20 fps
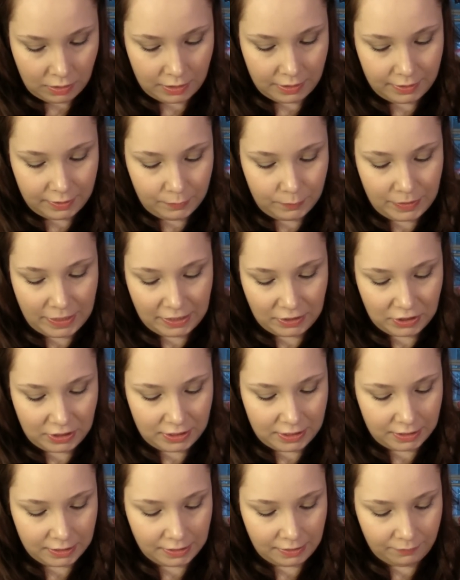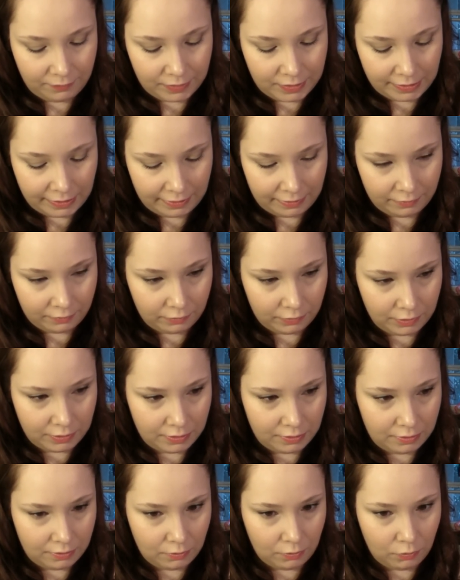And this one actually does have a title.
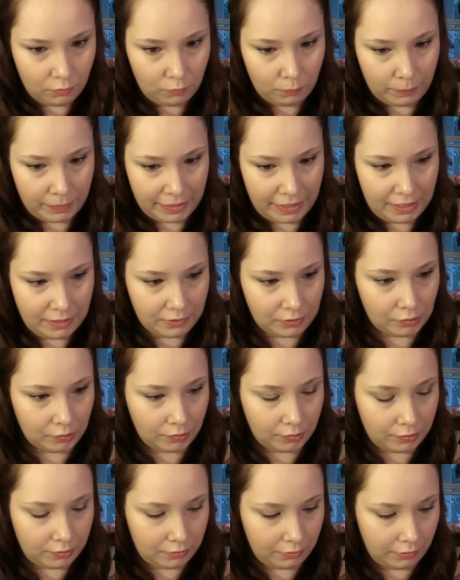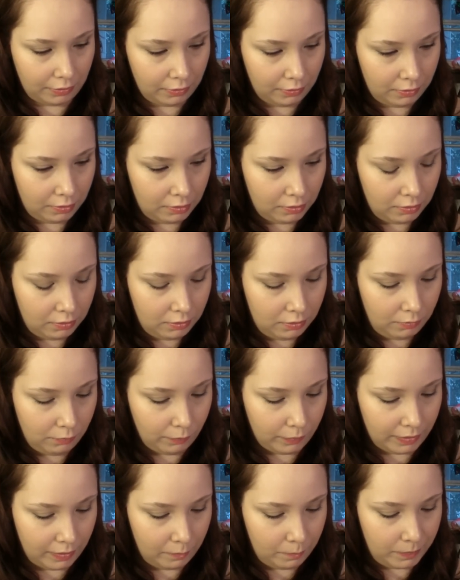It's the whole page, it looks like,
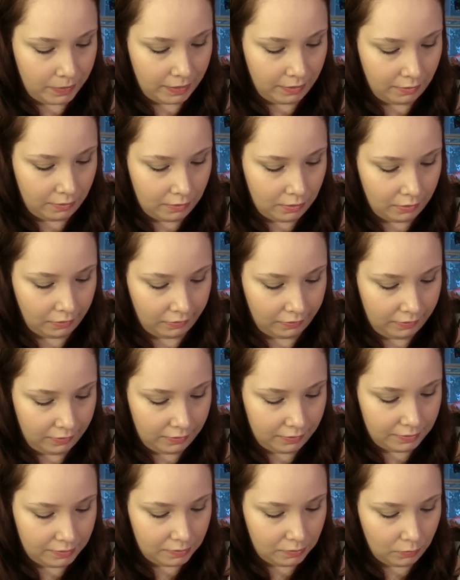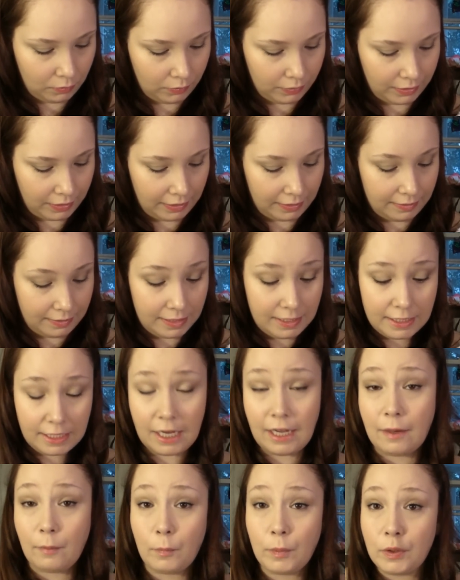without being cut. It's called I Think
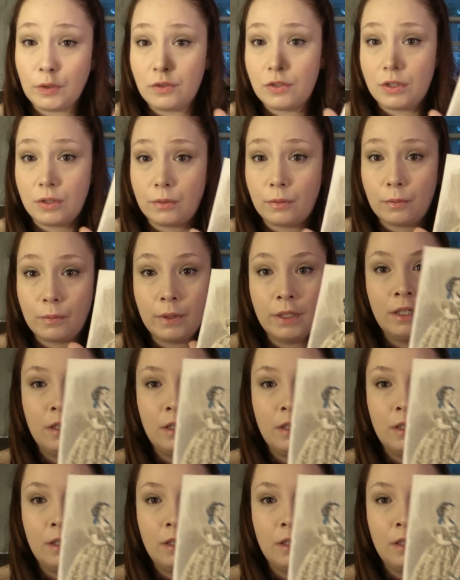I Will Do.